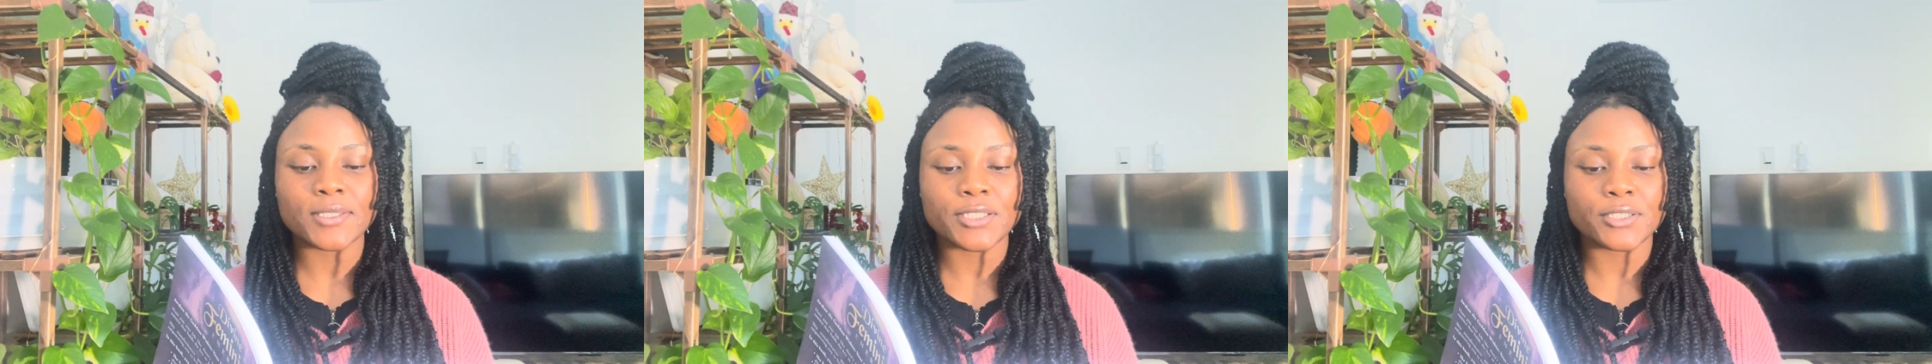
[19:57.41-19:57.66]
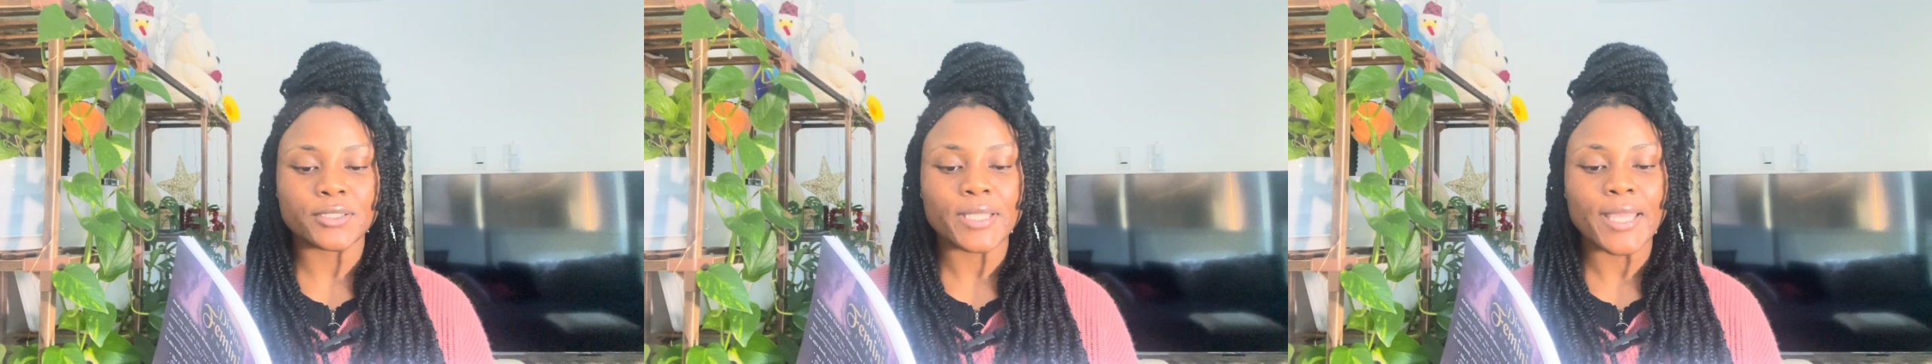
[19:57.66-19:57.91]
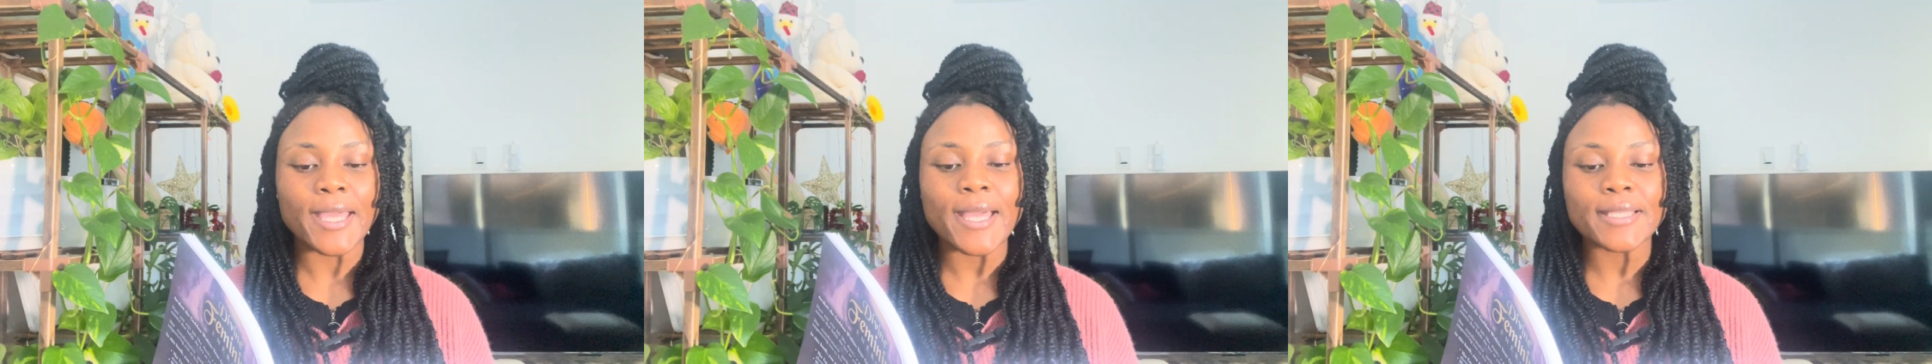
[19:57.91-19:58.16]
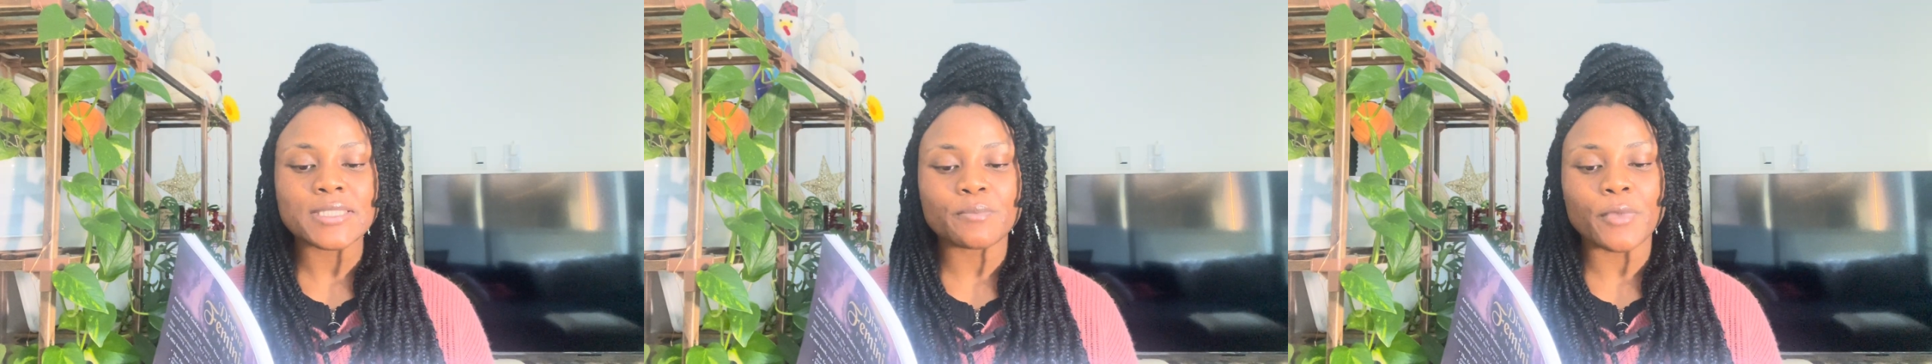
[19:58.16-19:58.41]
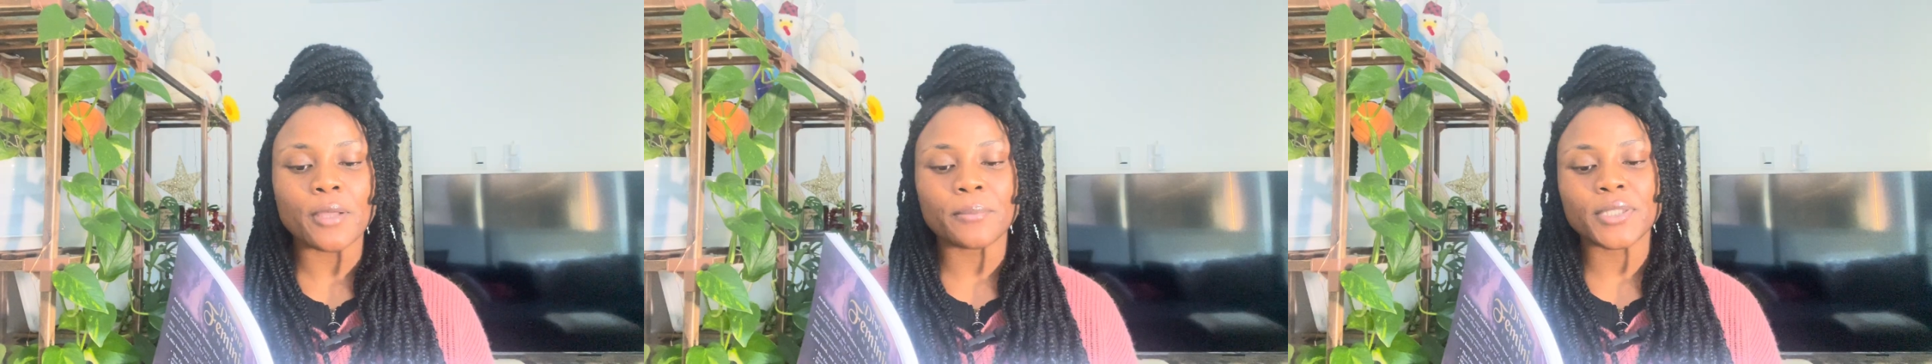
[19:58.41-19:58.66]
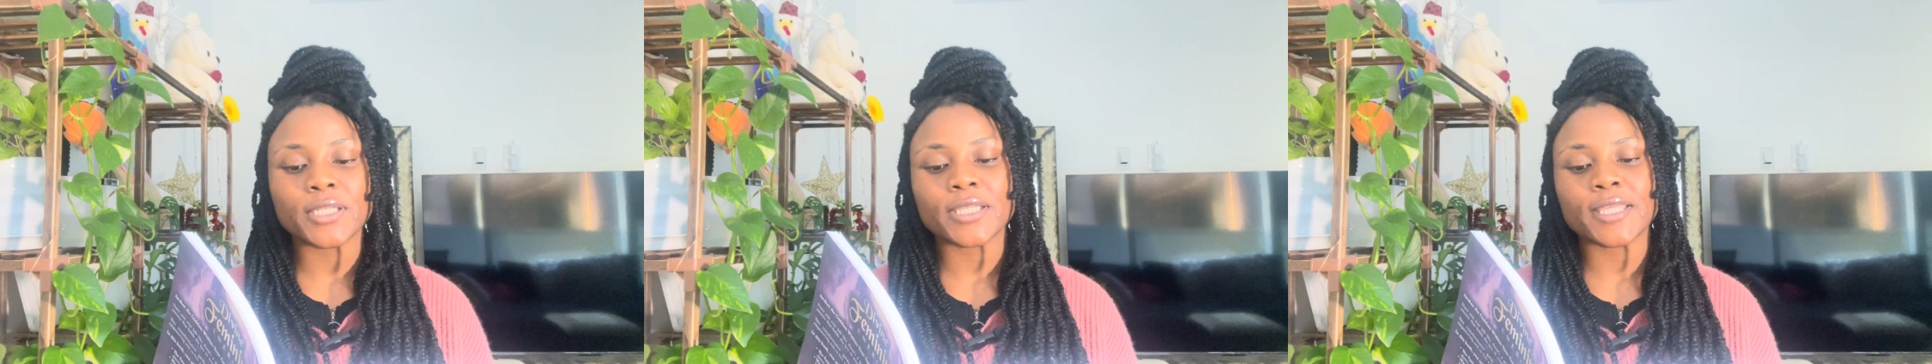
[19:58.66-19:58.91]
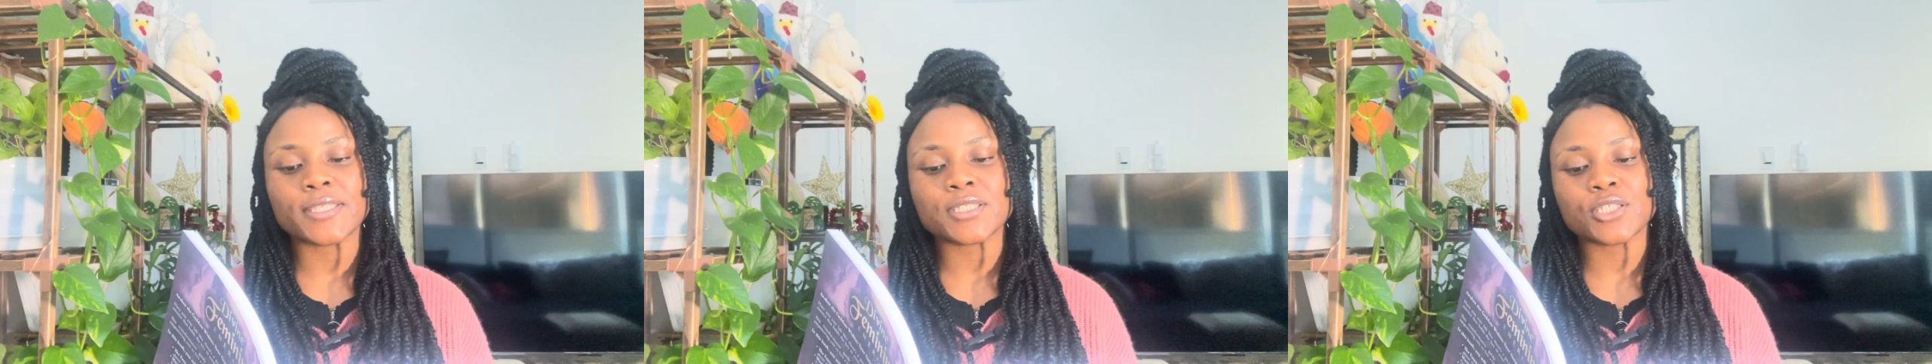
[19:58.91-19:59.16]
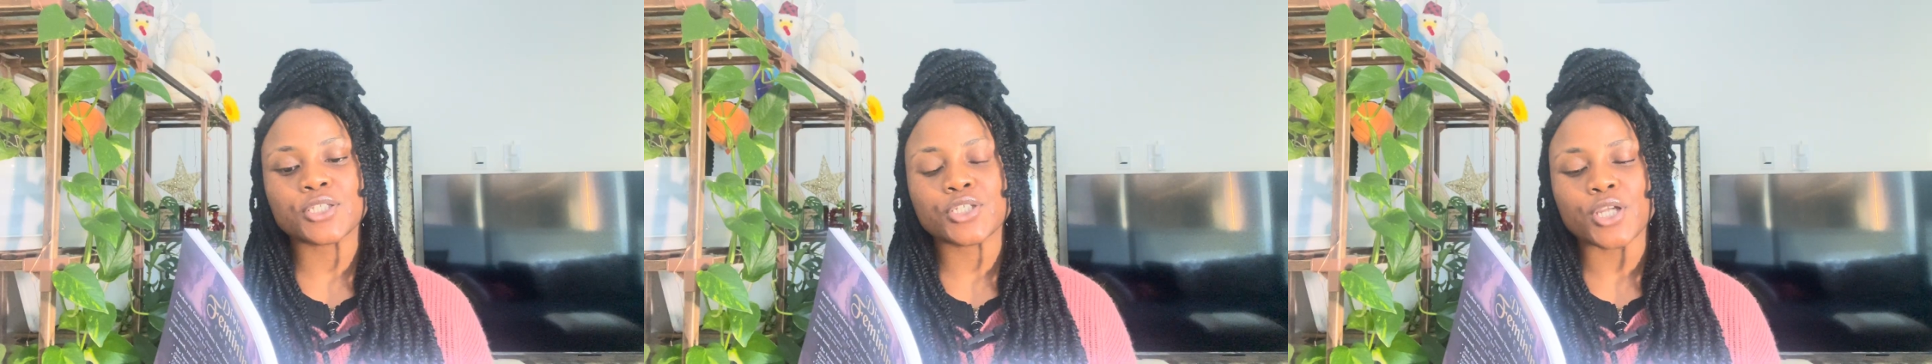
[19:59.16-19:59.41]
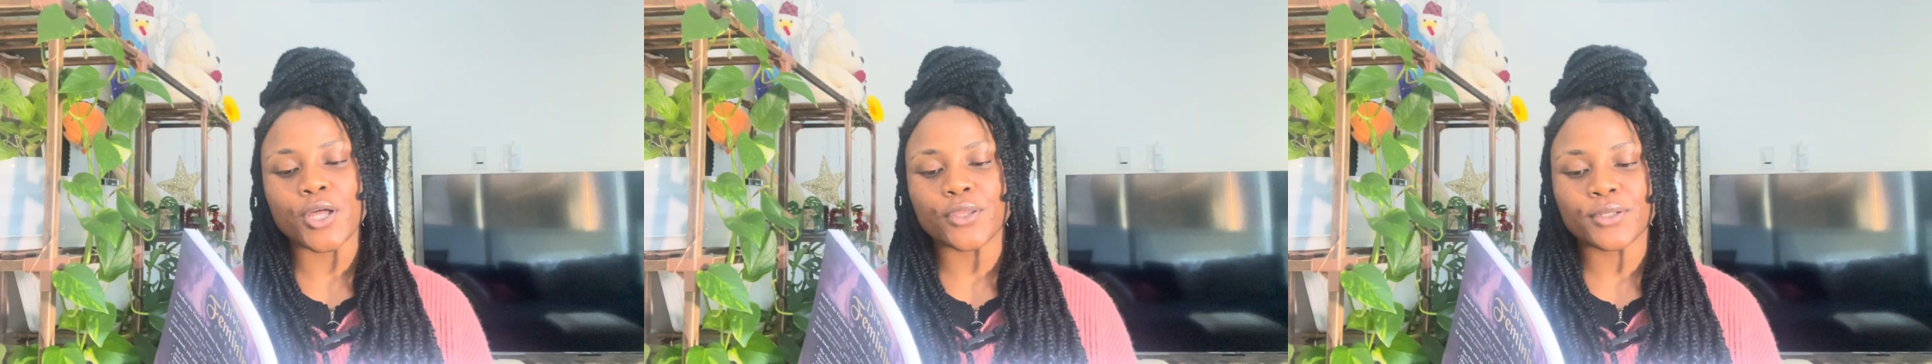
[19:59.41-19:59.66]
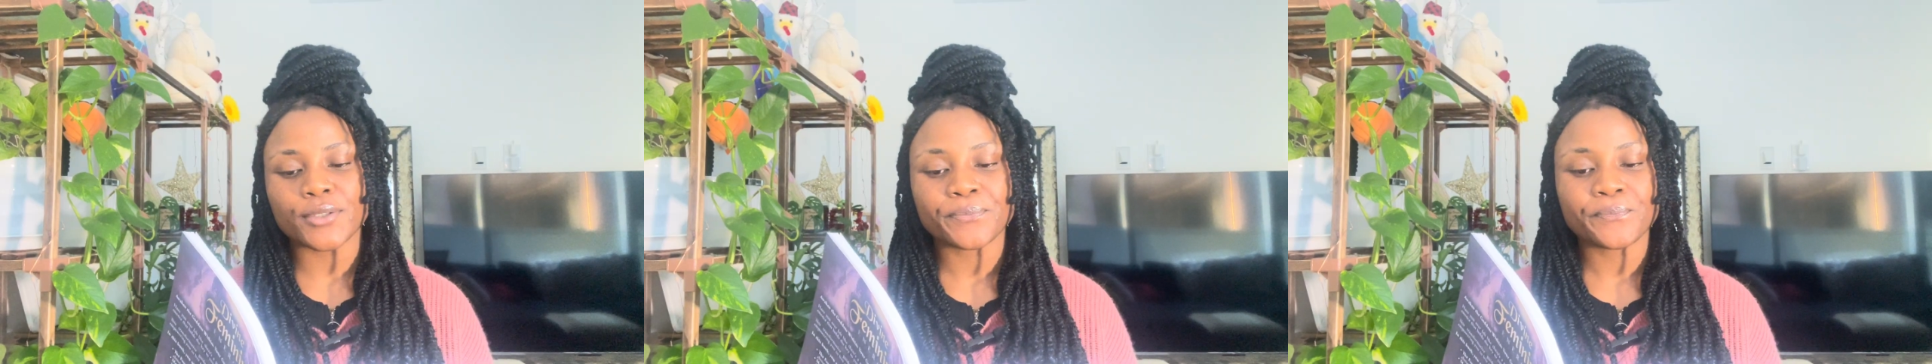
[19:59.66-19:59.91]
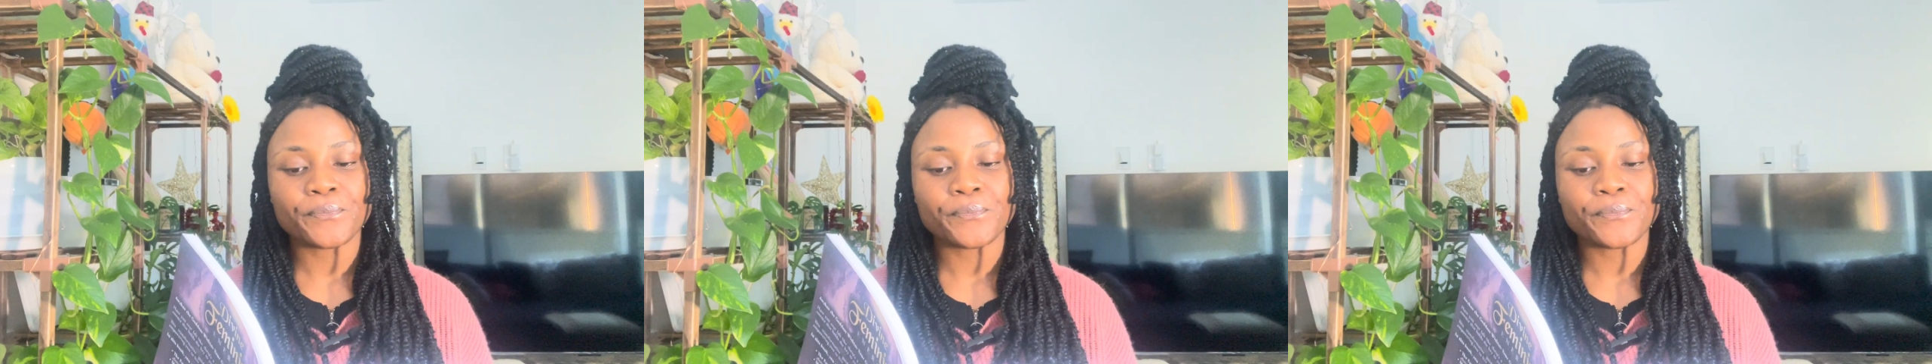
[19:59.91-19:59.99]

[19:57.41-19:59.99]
their heads bumping against each other.